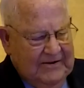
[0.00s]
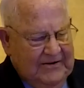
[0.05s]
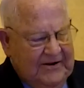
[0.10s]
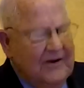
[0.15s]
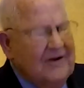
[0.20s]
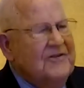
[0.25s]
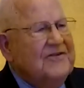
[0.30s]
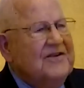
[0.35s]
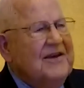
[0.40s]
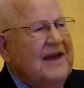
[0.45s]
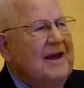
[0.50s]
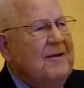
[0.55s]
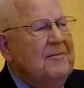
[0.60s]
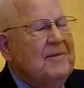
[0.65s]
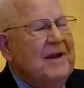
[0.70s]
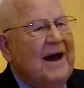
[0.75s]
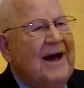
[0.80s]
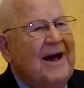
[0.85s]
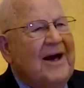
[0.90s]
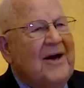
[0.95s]
Tears
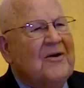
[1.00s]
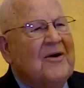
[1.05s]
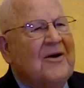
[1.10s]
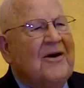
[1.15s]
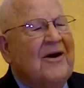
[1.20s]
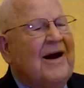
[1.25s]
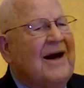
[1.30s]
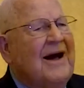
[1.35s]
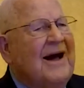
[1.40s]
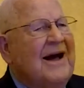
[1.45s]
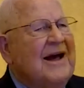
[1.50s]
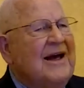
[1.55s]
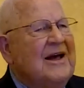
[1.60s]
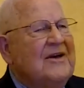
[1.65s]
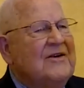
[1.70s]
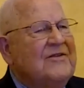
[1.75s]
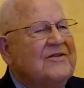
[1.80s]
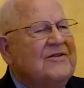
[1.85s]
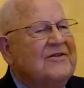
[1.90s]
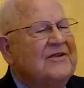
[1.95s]
came down her
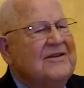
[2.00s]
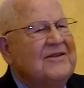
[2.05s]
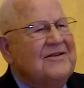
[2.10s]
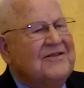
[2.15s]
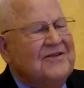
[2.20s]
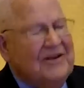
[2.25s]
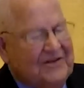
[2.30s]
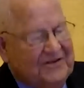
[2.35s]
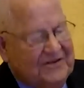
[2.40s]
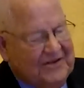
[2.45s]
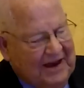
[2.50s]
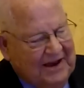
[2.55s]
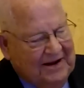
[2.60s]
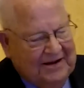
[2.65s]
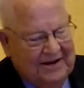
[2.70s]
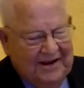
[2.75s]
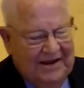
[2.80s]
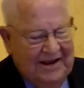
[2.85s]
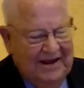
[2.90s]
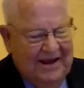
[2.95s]
eyes, and she
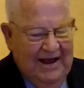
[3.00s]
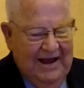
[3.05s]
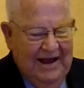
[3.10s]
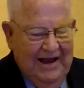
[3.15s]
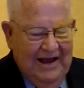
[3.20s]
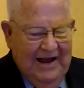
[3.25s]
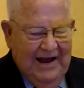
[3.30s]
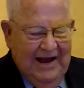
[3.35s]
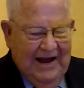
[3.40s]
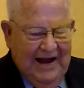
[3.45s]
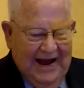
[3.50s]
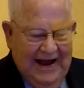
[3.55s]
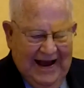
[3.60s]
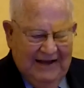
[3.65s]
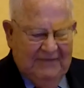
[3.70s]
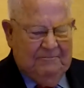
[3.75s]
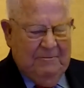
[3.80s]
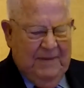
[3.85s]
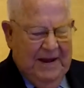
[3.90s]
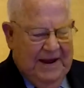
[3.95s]
said,
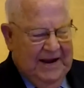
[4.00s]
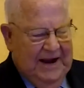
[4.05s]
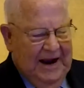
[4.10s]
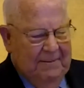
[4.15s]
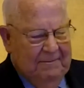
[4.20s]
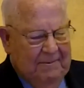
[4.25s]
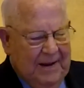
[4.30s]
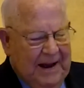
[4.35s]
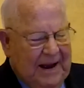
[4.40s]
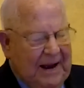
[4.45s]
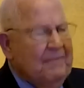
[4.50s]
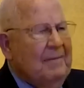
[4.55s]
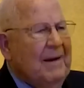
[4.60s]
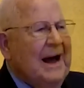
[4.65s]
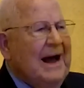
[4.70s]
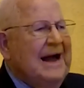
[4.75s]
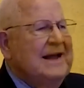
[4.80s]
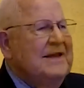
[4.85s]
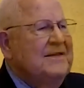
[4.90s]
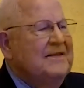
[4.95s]
I've made up my
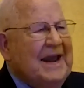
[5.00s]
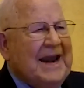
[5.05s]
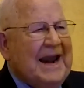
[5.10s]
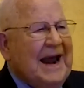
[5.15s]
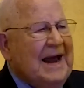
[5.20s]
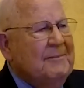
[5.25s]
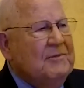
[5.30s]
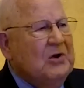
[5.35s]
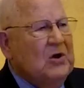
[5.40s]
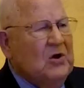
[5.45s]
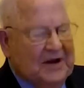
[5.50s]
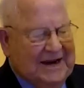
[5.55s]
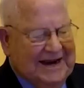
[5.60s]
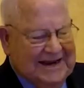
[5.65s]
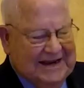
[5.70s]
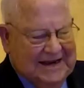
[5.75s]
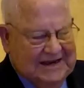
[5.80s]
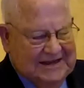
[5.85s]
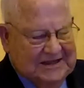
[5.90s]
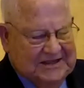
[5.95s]
mind that I'm going
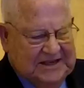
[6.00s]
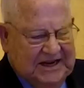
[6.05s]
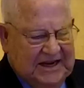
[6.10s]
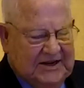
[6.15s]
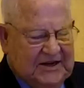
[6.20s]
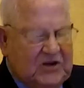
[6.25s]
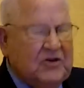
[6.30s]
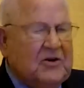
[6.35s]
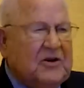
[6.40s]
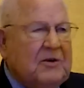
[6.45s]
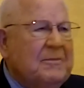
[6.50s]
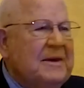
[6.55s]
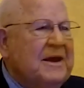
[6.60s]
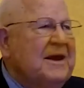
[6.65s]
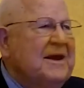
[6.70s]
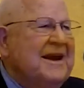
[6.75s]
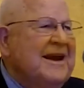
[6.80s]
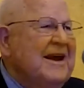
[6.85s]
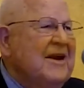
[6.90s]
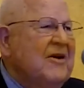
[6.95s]
to continue to
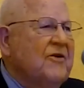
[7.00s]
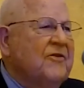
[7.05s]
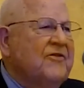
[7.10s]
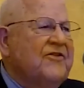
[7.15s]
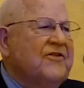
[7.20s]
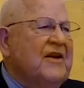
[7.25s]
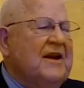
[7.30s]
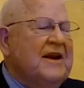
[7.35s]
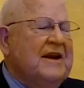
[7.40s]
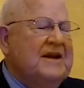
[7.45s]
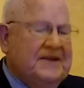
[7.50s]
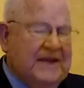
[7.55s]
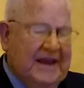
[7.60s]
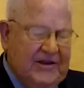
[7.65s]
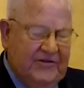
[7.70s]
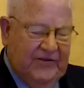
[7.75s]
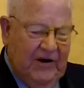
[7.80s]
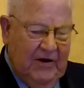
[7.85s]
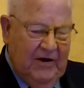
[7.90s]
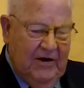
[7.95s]
be an inner city
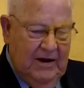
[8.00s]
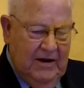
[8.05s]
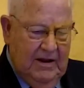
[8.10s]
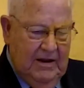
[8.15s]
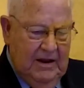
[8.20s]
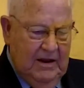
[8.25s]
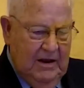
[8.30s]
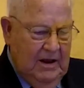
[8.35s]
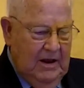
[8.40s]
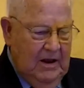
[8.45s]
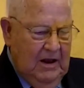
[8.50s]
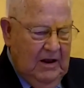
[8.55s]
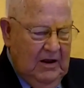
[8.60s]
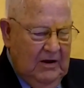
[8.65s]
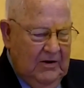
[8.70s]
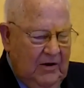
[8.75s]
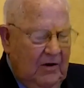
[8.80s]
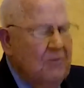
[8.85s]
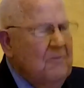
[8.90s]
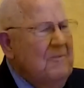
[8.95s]
teacher,
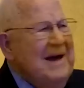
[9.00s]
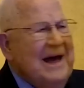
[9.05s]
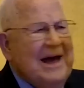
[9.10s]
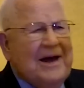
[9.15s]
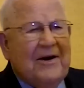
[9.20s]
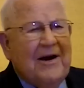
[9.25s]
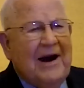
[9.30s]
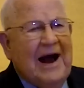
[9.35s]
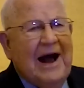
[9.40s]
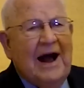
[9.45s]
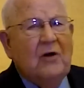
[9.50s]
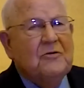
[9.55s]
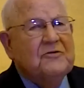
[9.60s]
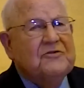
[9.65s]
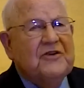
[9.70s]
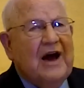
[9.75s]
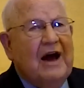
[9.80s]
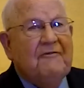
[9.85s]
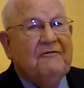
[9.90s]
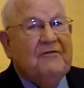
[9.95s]
no matter
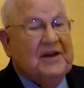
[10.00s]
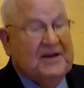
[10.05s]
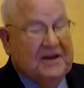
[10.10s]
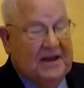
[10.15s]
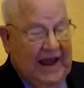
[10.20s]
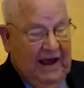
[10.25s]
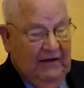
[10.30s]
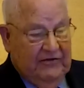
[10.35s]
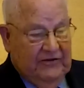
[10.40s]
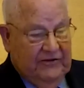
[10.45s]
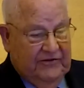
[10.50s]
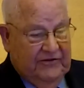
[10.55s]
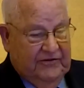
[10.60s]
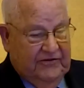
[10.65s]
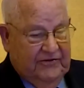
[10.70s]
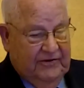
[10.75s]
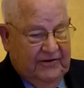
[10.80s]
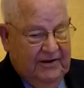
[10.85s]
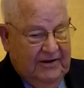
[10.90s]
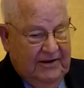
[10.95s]
how tough it
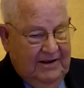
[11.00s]
gets.